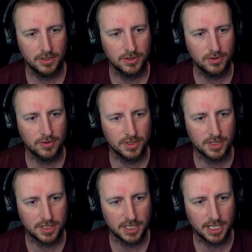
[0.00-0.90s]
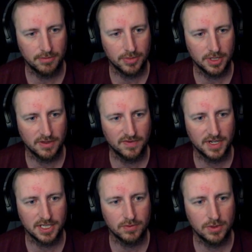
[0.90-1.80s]
You do this.
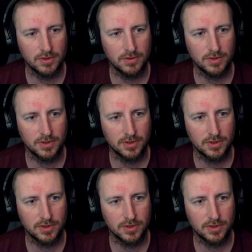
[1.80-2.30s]
Fastballs.